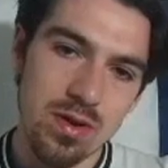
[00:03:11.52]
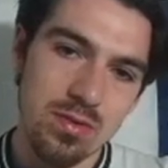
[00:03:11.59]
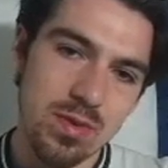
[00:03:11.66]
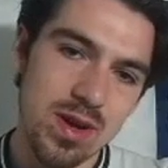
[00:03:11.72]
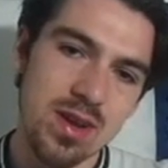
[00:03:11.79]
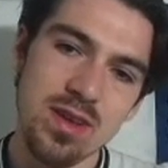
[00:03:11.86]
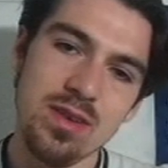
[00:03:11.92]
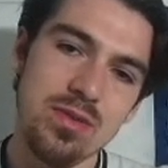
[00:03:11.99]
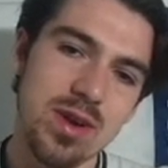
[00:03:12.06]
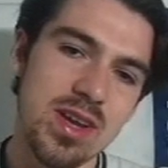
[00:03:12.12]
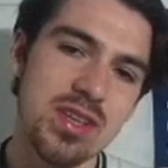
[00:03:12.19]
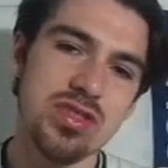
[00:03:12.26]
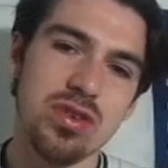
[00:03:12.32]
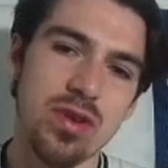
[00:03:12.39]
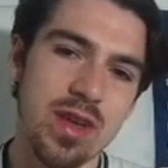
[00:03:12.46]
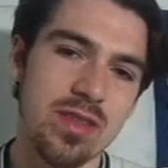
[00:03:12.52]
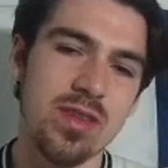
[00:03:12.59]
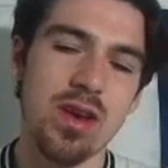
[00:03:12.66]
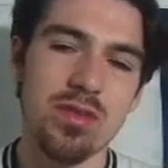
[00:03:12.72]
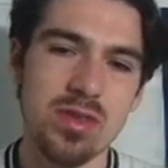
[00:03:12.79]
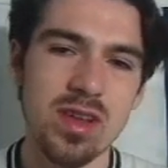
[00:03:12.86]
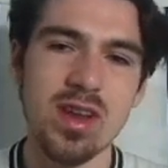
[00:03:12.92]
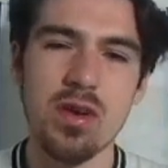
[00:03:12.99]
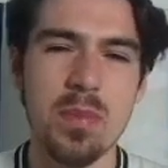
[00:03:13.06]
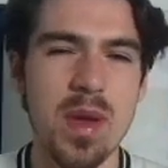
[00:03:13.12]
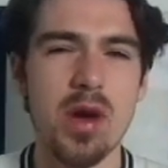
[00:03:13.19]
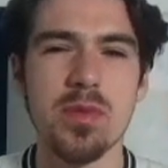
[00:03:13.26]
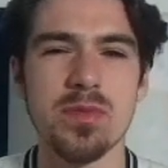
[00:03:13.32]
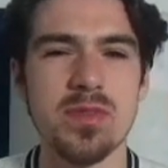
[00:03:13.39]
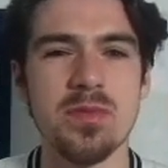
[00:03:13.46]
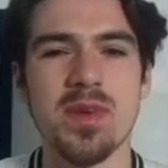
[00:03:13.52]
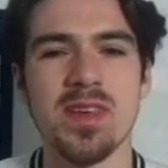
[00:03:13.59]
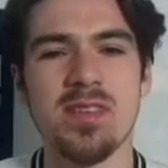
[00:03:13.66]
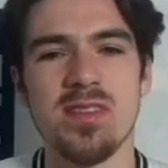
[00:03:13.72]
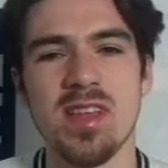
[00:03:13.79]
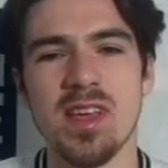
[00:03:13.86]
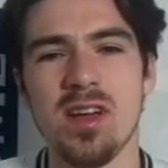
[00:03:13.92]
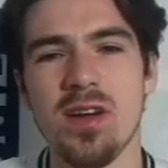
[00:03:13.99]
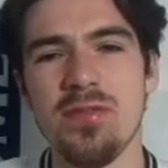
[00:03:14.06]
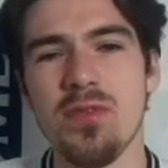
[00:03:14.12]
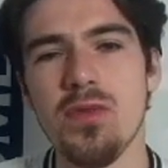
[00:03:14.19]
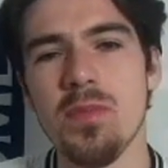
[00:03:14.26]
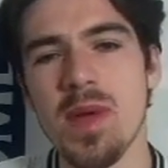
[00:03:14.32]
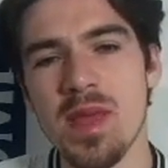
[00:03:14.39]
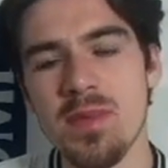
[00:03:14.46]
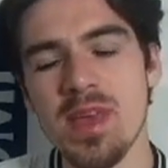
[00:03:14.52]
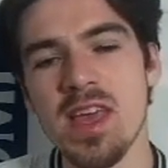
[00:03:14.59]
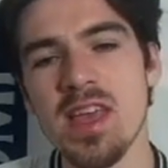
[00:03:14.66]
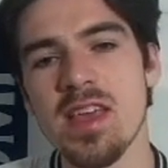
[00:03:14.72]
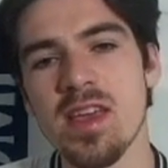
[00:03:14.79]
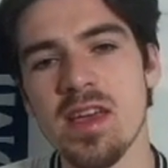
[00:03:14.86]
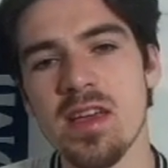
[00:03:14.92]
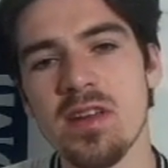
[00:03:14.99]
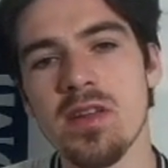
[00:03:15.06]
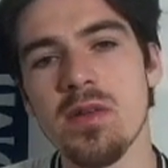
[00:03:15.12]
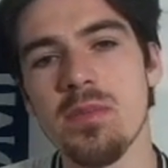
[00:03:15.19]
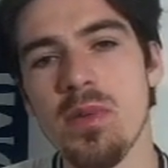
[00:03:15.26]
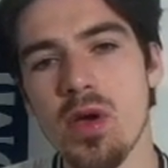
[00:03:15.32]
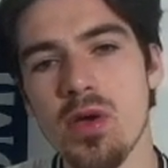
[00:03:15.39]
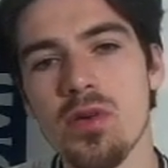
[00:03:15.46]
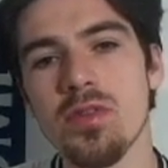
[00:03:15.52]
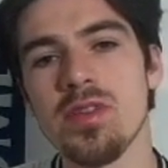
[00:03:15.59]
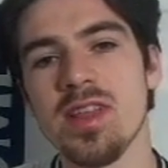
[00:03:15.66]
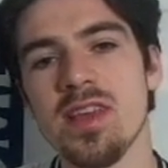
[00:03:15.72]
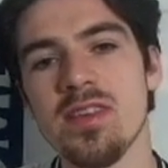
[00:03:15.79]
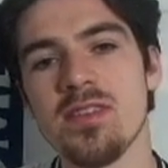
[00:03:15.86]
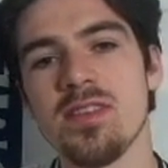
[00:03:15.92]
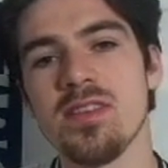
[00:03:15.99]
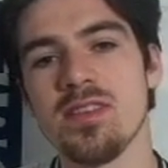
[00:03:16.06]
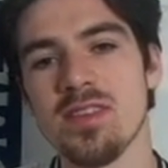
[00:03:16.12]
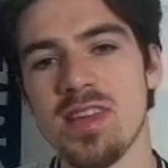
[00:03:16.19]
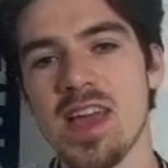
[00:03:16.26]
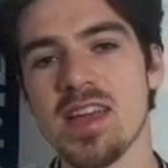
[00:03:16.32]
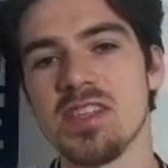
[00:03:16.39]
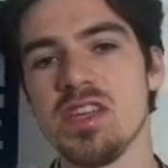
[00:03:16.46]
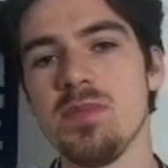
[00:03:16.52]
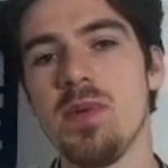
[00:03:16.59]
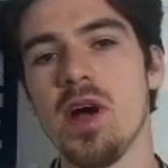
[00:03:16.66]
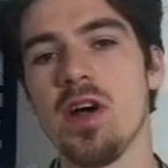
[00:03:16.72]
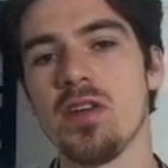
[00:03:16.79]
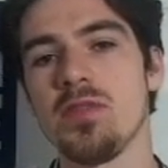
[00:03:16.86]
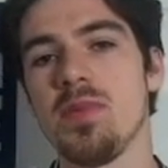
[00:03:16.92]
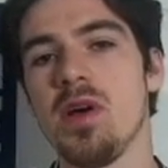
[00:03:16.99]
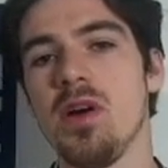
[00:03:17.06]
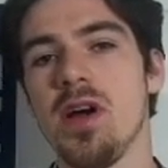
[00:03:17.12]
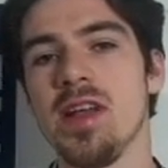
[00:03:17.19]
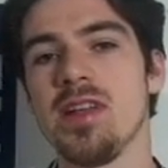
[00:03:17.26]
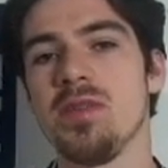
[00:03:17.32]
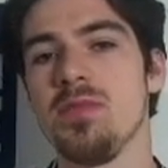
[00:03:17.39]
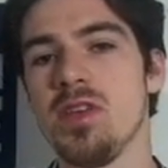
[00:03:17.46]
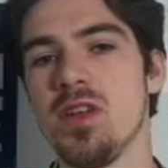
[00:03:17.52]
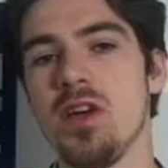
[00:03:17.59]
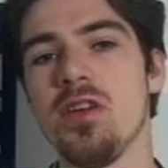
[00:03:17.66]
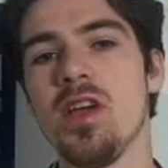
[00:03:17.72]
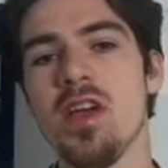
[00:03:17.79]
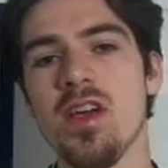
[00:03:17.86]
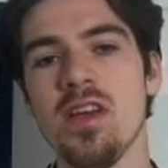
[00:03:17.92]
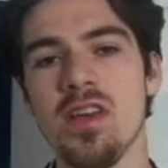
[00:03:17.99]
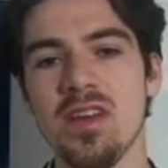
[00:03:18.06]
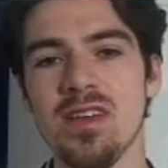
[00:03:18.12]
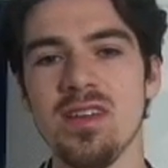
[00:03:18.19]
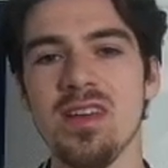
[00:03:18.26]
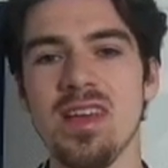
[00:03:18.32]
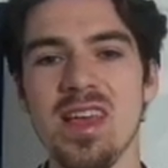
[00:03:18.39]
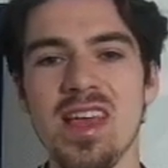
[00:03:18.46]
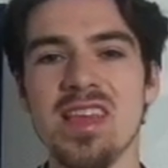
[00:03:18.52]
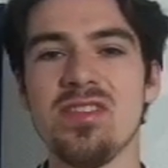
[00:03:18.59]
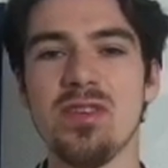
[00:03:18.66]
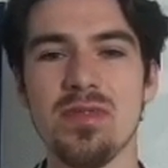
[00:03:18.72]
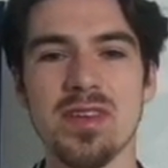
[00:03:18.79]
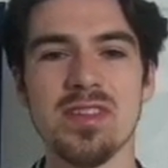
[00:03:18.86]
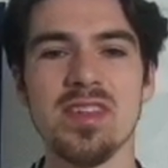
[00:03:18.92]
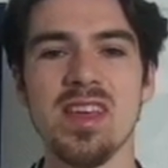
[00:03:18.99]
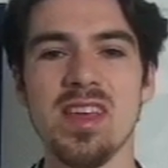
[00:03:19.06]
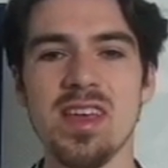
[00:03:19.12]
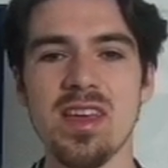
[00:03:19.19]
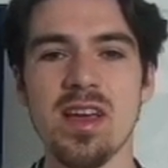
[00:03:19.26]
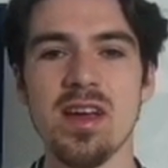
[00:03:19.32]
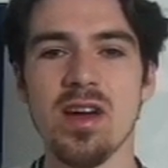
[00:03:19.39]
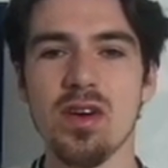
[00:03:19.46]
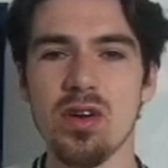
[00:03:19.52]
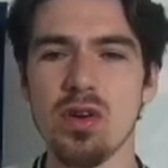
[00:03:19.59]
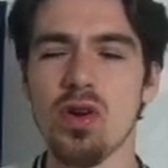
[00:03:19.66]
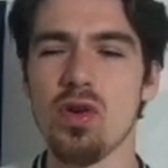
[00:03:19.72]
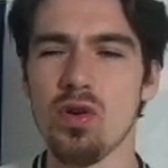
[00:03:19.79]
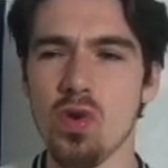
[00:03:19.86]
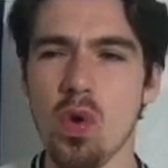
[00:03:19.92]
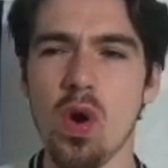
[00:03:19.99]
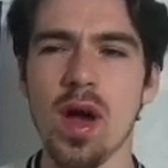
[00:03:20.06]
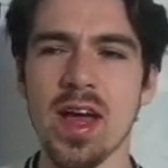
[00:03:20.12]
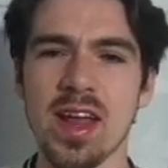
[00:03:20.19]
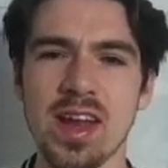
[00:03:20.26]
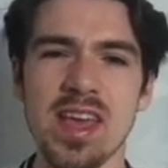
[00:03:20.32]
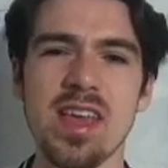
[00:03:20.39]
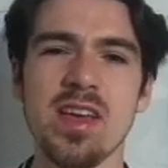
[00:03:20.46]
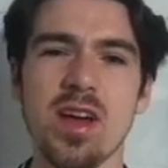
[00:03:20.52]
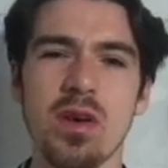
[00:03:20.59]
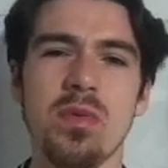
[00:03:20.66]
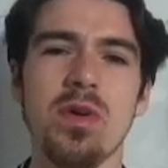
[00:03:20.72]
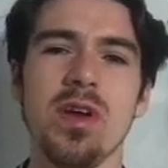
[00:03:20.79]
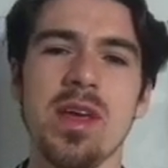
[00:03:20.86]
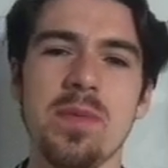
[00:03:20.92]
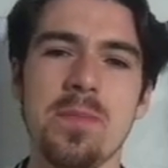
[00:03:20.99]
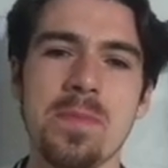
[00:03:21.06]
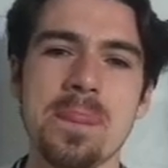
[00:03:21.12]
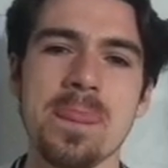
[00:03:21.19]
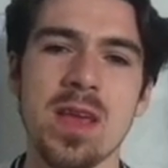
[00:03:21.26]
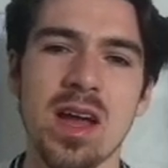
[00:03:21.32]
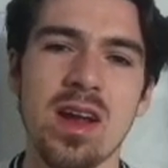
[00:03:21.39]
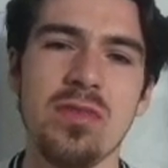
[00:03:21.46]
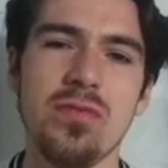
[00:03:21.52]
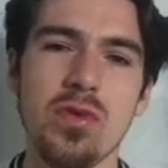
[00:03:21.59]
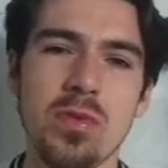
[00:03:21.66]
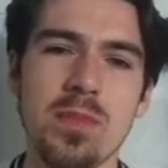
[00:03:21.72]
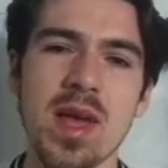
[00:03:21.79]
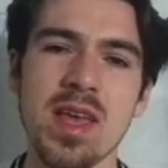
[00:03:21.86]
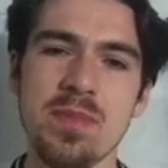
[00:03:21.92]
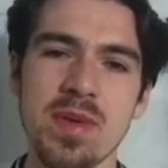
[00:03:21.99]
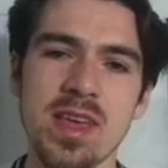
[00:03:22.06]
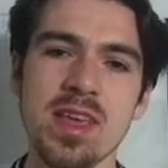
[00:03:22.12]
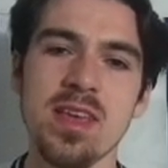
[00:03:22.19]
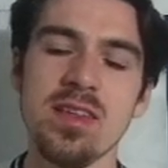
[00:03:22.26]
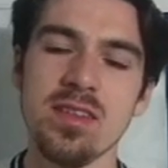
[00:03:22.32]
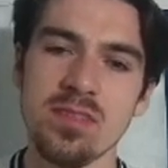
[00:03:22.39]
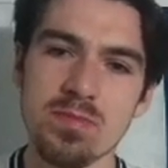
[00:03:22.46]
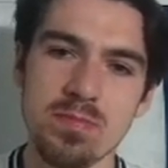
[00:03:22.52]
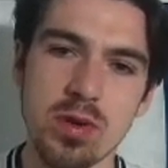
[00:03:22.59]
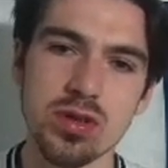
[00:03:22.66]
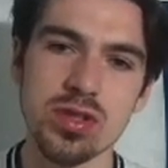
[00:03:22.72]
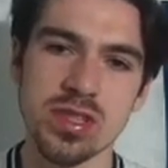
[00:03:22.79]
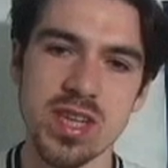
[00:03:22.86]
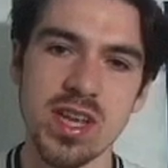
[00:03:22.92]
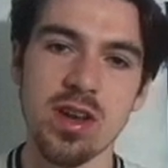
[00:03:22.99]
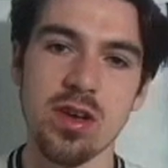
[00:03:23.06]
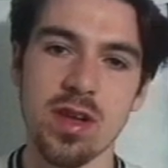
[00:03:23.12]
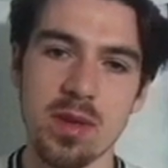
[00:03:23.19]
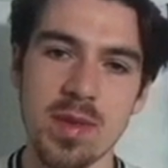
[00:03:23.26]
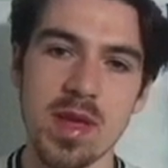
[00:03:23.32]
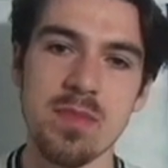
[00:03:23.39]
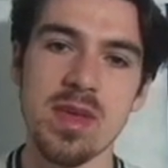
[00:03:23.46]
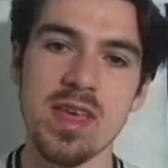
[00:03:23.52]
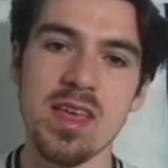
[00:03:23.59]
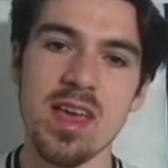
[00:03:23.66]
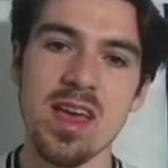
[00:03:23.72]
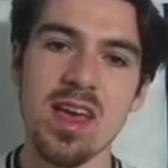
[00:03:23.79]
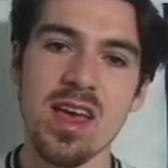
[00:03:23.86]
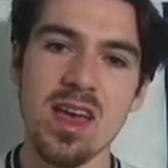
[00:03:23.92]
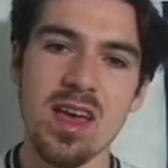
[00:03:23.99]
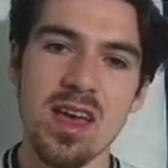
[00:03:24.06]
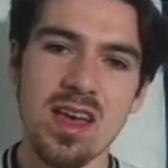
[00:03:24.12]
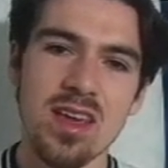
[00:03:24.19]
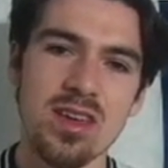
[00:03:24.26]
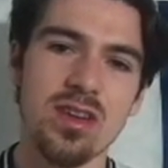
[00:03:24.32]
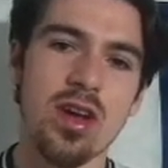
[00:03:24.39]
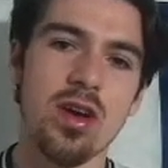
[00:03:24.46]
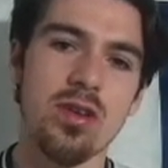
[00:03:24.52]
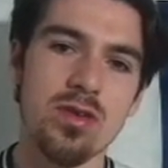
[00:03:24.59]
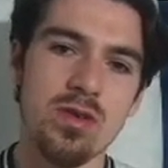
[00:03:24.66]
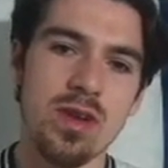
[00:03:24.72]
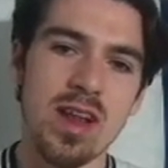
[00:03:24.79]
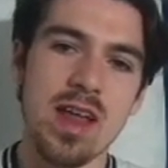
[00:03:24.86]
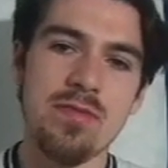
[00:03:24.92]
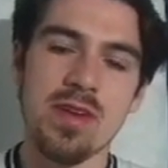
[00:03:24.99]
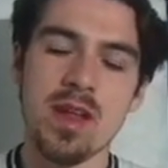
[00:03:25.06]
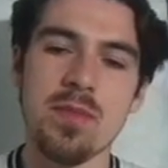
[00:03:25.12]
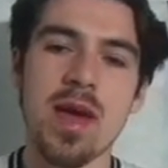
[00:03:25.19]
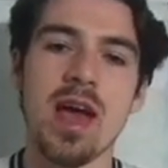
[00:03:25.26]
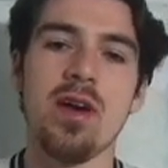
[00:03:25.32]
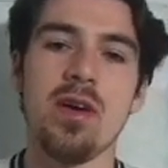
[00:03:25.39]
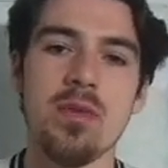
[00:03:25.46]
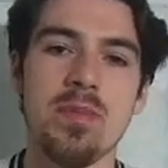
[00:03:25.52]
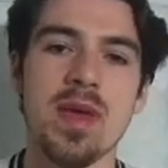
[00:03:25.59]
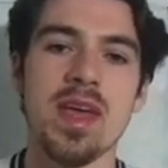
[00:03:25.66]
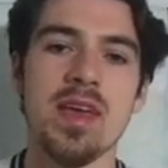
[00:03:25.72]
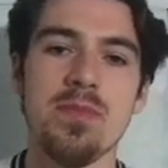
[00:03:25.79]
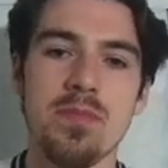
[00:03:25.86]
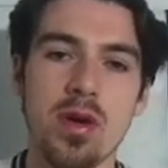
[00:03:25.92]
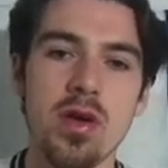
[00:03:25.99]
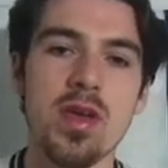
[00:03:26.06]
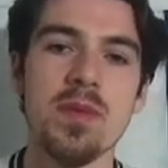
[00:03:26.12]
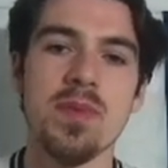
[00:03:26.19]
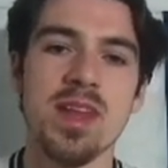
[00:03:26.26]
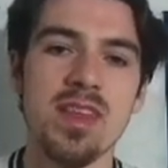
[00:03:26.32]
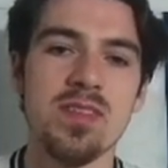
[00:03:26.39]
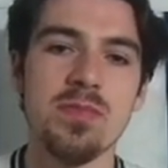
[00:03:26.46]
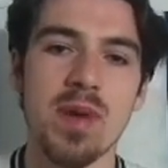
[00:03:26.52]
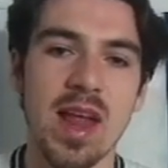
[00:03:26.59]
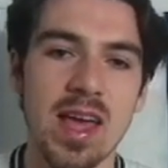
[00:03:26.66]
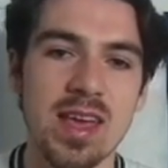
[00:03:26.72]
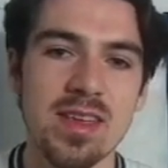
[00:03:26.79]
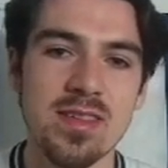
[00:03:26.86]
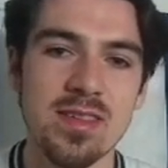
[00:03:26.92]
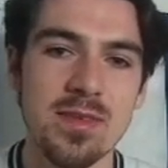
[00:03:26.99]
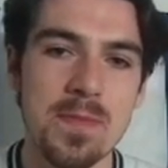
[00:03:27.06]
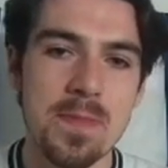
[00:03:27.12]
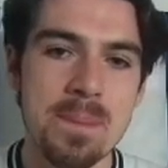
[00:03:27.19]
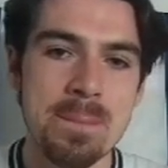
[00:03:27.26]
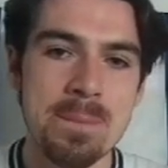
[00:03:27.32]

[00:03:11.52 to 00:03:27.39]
When he joins, I was a little bit optimistic. I thought maybe he can put this sketchy past behind him. You know, he's obviously got quite an ego on him, and I thought maybe Pochettino can maybe, you know, level him out a bit, put him in his place.